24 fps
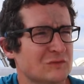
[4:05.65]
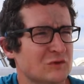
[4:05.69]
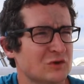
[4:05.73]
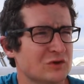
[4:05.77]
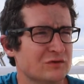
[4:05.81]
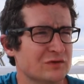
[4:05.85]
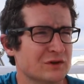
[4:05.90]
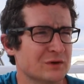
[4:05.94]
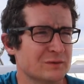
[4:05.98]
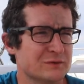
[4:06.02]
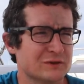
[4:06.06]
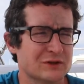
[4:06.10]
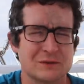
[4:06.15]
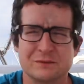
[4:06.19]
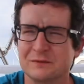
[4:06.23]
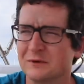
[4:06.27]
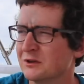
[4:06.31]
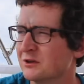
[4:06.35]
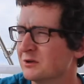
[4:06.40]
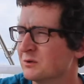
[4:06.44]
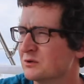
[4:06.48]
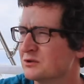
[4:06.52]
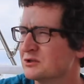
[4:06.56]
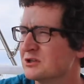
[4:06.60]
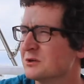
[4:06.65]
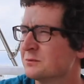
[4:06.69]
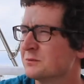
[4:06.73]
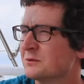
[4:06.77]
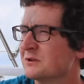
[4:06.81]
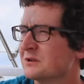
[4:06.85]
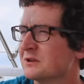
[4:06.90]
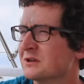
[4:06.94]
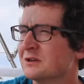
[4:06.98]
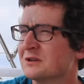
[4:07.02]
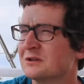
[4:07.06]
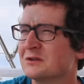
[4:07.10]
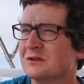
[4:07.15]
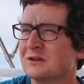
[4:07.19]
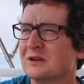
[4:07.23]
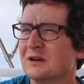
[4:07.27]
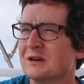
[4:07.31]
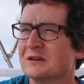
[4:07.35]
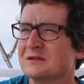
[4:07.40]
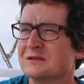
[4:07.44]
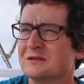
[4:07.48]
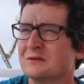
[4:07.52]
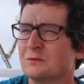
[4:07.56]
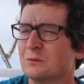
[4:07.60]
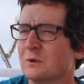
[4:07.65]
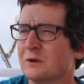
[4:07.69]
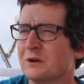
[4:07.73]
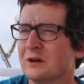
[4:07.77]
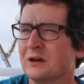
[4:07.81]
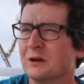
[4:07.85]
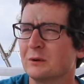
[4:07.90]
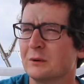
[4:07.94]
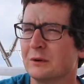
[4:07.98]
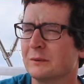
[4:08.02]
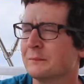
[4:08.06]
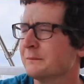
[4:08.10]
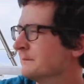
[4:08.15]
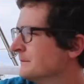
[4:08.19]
2 thumbs up, and they were cheaper than the Edson one anyway.